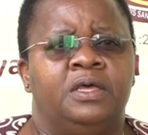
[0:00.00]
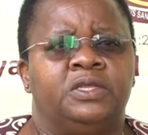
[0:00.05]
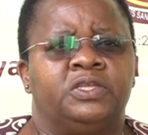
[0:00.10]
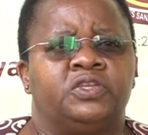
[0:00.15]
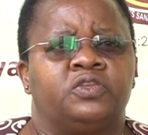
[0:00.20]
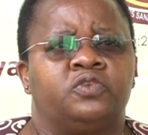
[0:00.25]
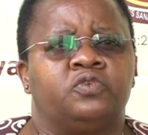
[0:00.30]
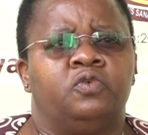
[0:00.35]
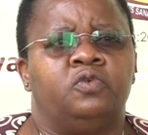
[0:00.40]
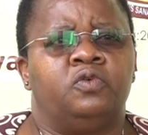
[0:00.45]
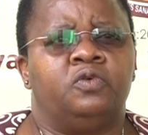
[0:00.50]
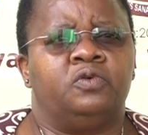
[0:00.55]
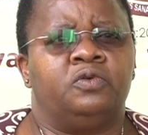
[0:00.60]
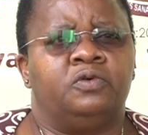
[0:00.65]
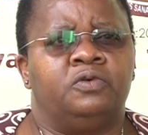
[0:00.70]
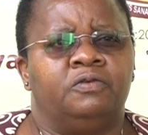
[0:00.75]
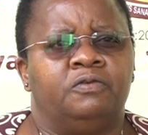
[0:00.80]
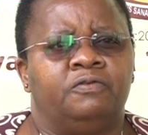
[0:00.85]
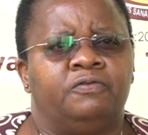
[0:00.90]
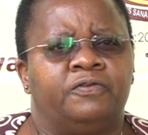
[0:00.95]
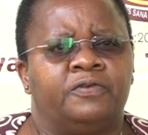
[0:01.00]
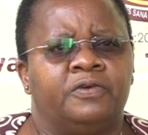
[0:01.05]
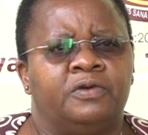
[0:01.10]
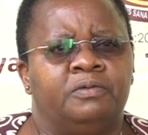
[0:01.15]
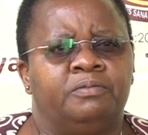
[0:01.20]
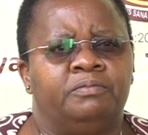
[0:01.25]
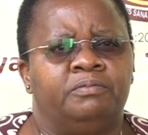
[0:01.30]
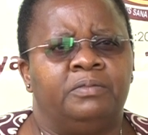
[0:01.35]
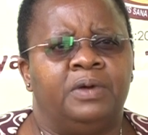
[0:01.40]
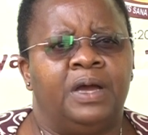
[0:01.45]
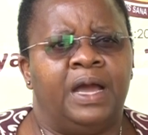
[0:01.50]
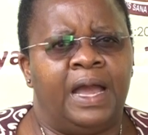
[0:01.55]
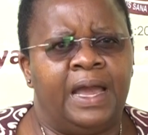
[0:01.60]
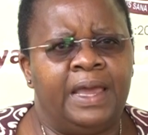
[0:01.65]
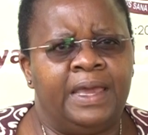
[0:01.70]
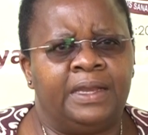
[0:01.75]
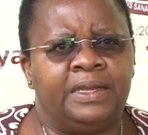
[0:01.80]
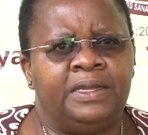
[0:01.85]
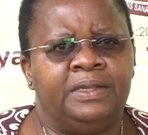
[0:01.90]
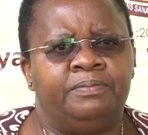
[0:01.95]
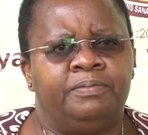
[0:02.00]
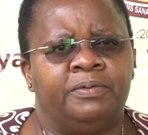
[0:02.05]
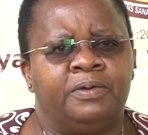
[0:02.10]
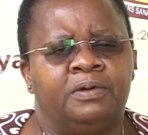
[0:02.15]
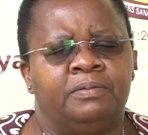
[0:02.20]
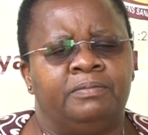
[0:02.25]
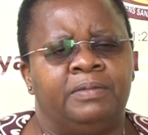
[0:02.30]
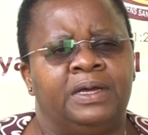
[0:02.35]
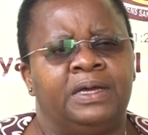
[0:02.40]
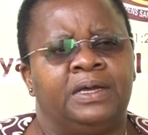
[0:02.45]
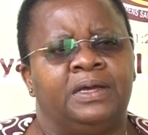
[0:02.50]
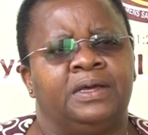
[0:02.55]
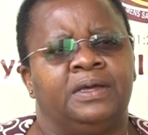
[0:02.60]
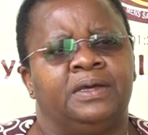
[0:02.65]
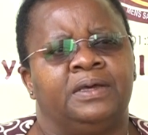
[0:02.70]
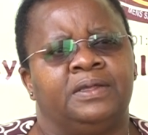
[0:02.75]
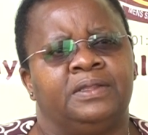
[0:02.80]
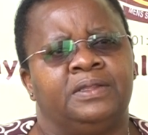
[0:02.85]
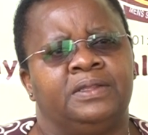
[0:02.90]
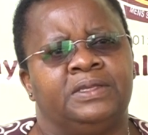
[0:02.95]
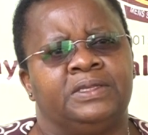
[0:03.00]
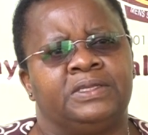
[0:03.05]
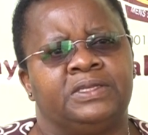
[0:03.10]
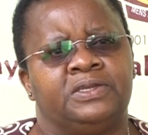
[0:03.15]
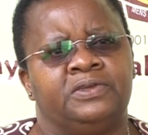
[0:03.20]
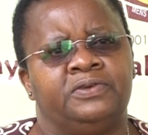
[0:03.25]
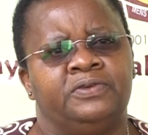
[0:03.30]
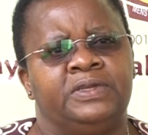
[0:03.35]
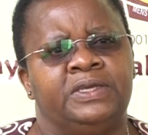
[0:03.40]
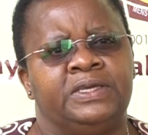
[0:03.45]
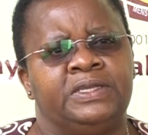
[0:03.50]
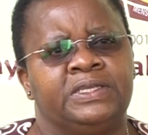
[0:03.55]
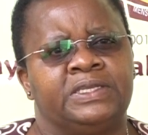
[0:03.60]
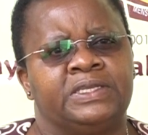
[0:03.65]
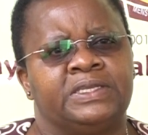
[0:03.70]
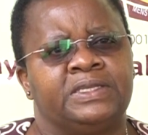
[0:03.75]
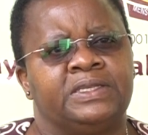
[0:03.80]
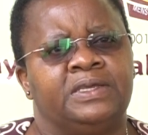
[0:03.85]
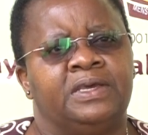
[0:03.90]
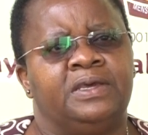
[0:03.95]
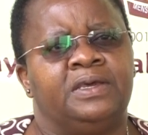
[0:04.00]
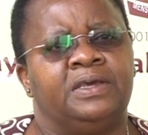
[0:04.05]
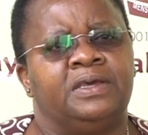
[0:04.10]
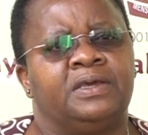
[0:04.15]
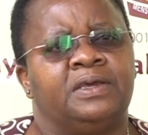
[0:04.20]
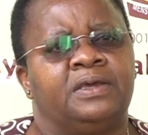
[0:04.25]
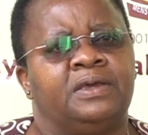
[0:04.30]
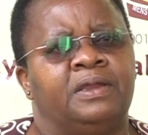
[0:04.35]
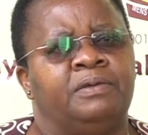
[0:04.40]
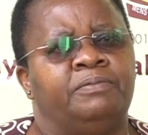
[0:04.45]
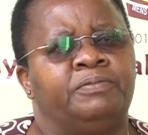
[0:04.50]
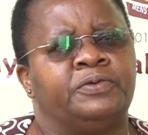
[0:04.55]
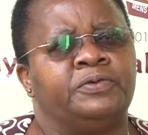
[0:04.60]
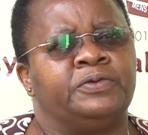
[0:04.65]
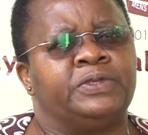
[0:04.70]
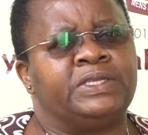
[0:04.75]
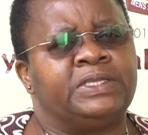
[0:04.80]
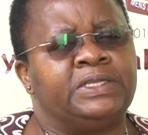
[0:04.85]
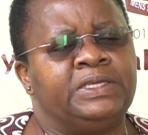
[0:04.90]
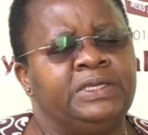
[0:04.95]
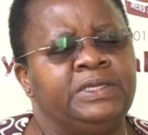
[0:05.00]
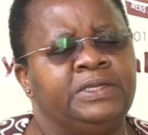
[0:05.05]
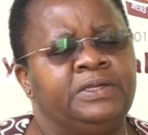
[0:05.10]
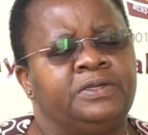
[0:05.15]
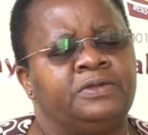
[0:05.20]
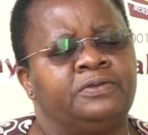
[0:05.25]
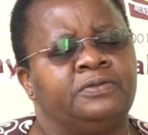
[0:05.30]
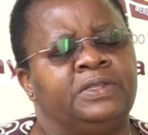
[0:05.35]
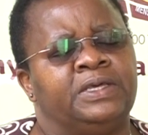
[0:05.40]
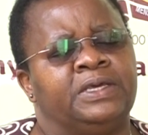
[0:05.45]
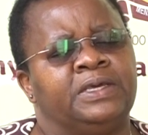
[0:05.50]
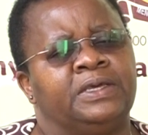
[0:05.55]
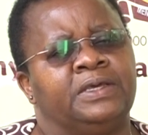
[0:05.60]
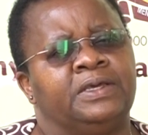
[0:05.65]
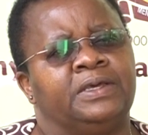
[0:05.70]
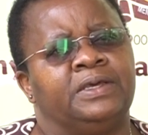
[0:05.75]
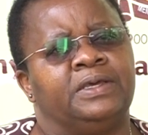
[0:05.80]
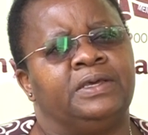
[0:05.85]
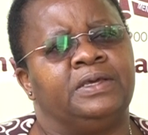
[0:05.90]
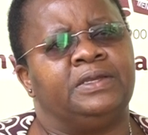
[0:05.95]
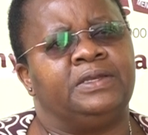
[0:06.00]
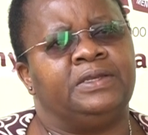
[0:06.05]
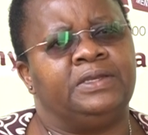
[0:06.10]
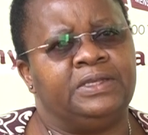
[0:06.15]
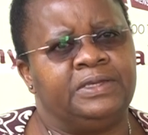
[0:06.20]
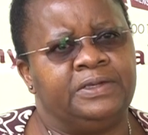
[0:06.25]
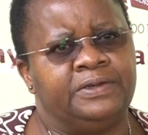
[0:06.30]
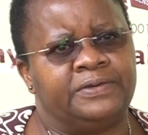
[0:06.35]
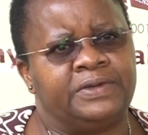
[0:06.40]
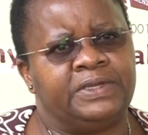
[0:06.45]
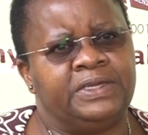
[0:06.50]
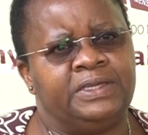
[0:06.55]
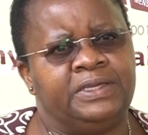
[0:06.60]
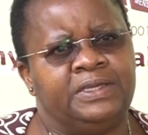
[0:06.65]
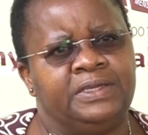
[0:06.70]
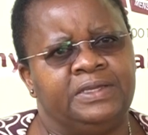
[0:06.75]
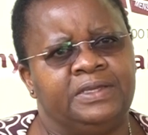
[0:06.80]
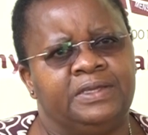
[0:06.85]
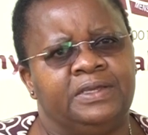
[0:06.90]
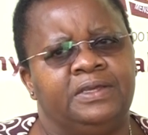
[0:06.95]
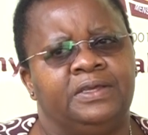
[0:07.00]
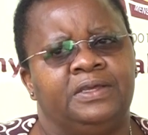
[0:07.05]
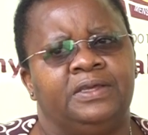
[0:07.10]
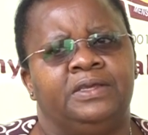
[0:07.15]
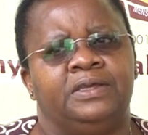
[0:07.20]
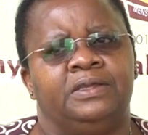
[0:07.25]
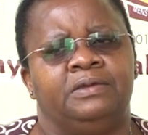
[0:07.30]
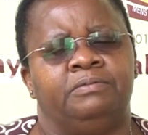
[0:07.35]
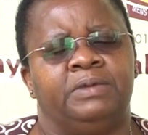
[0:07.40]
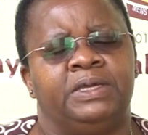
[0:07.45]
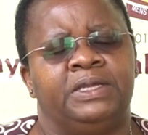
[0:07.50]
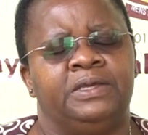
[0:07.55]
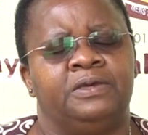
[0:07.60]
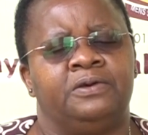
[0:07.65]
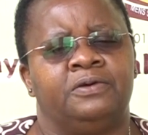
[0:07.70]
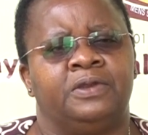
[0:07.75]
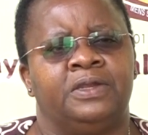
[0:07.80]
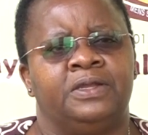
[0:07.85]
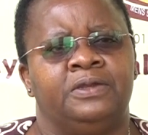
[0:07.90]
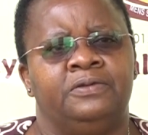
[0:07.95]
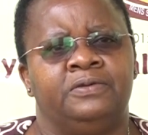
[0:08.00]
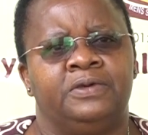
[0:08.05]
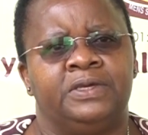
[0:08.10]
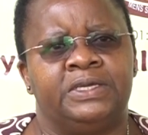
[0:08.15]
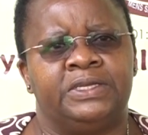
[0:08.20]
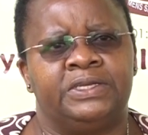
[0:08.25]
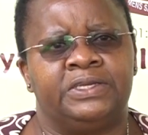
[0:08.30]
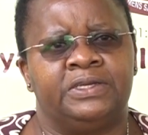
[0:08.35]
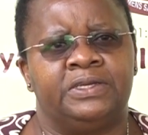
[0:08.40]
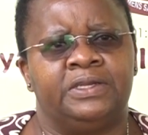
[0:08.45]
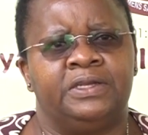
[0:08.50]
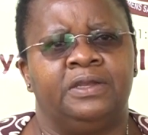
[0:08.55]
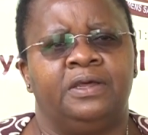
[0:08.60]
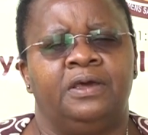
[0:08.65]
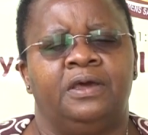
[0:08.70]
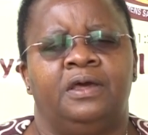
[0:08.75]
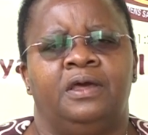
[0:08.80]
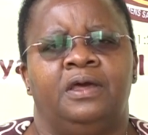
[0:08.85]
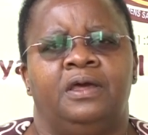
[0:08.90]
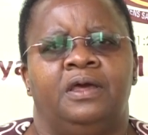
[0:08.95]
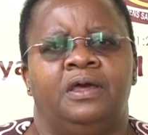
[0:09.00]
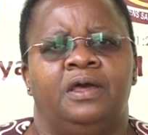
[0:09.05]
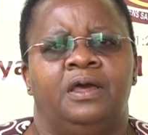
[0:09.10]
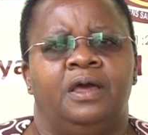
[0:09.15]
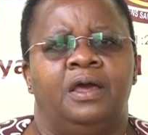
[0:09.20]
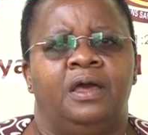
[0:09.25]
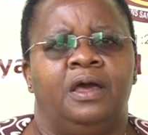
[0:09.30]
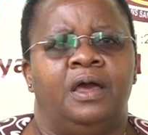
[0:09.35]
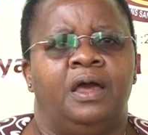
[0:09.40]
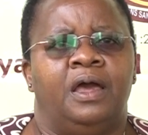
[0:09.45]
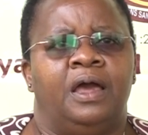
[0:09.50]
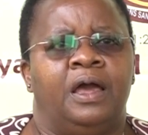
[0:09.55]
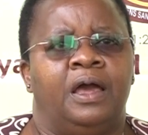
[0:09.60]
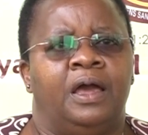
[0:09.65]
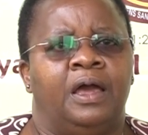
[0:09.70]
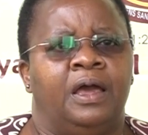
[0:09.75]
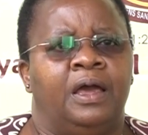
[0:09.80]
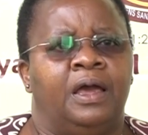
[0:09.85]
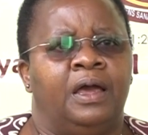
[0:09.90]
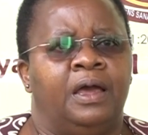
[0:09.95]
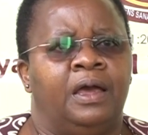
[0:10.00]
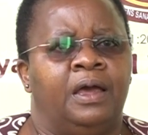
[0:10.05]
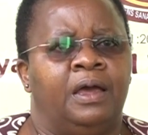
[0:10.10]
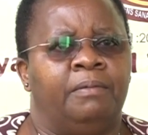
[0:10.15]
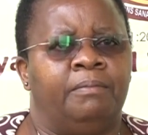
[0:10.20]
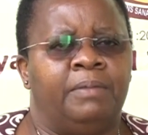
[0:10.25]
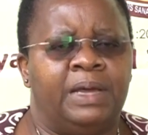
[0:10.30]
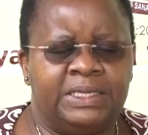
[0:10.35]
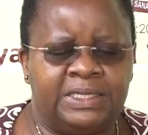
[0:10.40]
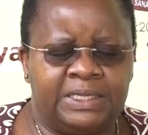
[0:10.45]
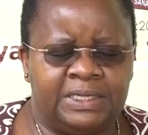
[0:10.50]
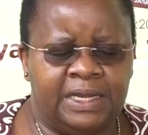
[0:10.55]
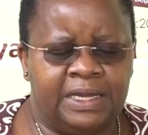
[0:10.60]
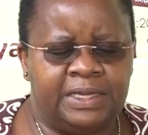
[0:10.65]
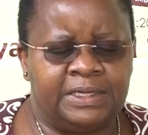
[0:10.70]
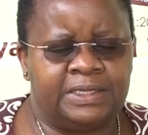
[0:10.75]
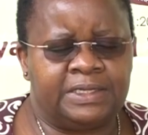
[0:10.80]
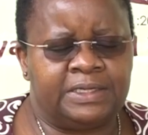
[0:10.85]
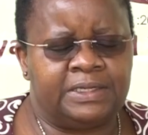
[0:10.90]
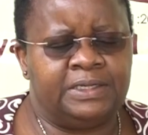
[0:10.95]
So from higher diploma, the students can proceed to the degree in medical education, masters